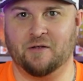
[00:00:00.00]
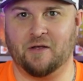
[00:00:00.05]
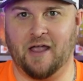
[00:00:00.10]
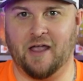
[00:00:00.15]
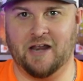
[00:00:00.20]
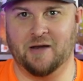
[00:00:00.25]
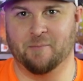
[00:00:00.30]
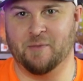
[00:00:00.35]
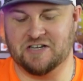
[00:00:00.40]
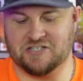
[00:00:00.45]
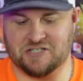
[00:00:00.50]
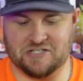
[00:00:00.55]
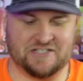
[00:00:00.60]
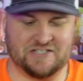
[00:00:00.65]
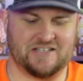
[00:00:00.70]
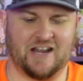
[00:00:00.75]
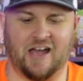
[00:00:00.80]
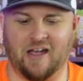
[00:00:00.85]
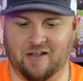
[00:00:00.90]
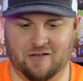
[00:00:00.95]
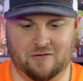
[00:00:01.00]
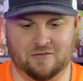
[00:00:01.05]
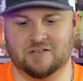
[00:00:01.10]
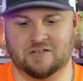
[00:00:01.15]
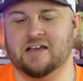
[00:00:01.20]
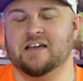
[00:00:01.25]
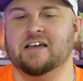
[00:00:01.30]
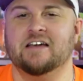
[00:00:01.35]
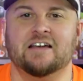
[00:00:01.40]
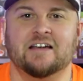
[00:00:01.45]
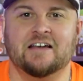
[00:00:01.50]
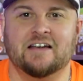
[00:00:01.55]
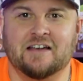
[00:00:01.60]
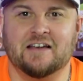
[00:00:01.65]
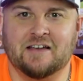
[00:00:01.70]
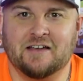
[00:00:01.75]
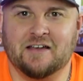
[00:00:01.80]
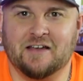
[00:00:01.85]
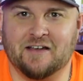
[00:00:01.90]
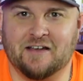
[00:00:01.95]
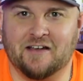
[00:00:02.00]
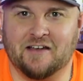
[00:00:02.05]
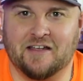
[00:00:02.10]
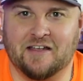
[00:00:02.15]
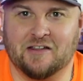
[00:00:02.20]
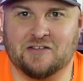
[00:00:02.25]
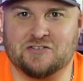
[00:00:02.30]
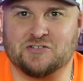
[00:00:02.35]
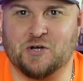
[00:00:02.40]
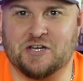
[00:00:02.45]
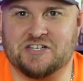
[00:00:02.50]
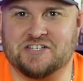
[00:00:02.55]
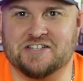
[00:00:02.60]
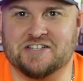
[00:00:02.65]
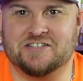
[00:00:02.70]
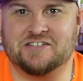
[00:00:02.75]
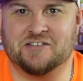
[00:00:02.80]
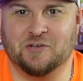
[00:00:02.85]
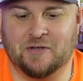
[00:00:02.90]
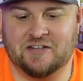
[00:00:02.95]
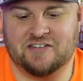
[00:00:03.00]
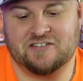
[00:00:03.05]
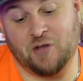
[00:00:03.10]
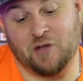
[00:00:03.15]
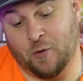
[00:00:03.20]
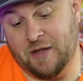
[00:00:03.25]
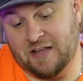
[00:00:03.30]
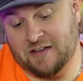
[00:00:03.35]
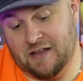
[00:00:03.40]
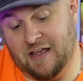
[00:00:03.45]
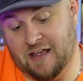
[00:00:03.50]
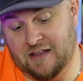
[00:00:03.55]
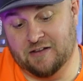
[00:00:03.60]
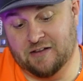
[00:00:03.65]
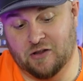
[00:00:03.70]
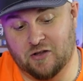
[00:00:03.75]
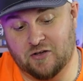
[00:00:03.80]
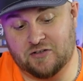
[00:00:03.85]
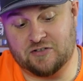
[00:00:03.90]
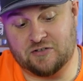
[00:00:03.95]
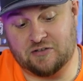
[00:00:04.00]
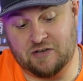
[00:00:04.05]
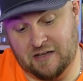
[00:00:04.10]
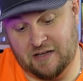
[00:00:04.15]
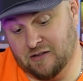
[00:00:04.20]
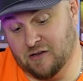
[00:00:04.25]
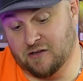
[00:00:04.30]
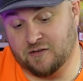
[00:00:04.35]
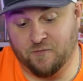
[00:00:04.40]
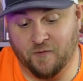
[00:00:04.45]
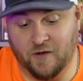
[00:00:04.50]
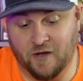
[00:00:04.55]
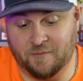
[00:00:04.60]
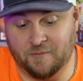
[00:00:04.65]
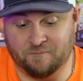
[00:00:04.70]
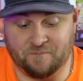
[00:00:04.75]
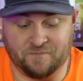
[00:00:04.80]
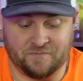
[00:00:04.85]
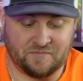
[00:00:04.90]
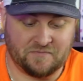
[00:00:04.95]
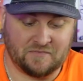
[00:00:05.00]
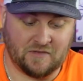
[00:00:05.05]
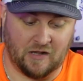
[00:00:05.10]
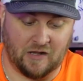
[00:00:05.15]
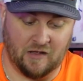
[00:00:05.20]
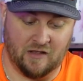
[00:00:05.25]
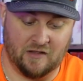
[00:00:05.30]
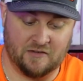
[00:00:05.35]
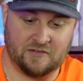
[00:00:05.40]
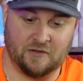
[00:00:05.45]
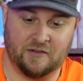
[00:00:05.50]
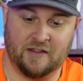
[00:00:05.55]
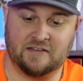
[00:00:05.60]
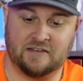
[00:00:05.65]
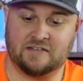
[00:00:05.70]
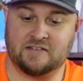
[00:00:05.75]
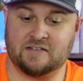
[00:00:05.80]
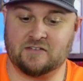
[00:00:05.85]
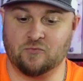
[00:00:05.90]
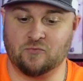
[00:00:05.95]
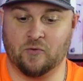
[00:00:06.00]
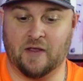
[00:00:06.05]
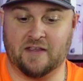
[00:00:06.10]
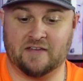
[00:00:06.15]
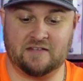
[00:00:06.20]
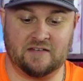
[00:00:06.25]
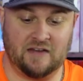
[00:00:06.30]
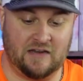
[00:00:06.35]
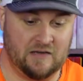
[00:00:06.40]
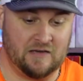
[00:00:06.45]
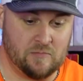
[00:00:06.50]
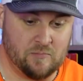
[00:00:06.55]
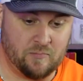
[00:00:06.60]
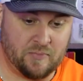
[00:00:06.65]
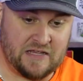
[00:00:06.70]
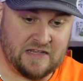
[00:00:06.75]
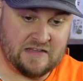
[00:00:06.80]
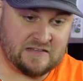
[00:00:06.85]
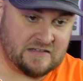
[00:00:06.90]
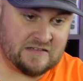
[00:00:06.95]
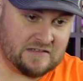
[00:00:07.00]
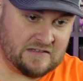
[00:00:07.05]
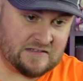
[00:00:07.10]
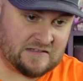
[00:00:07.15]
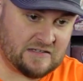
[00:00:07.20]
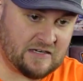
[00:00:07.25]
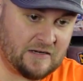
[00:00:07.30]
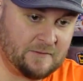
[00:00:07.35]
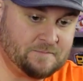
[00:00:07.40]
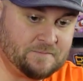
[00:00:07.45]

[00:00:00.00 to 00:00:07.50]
animation style illustrations to it. So it looks fun. So that's Rest in Pieces.